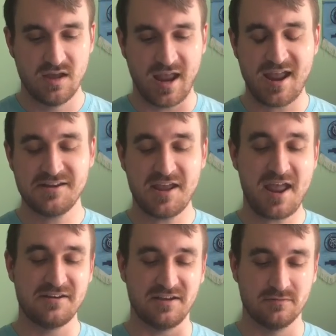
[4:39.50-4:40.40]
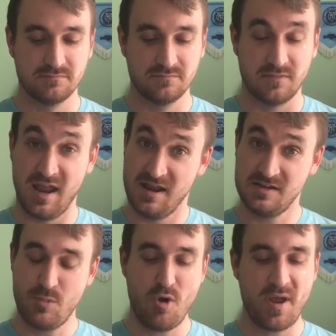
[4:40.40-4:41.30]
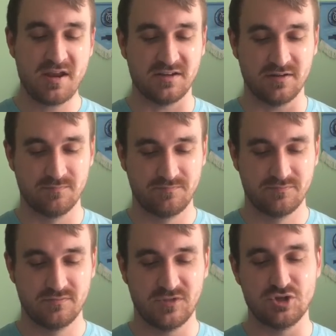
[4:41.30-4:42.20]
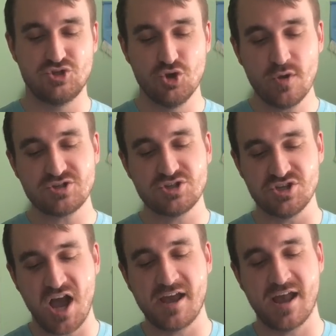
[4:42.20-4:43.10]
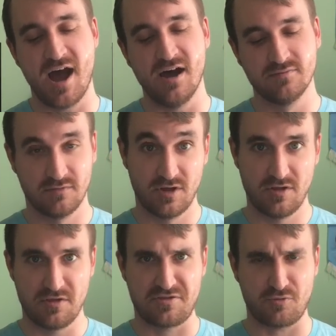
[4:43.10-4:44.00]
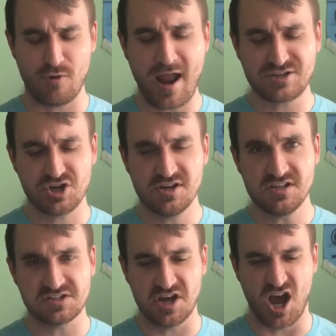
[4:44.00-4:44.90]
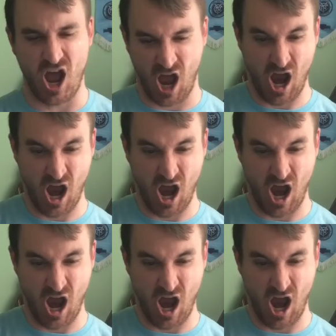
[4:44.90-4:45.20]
Handy Andy, Handy Bo Bandy, the Jewish Yaya, Thrashinista,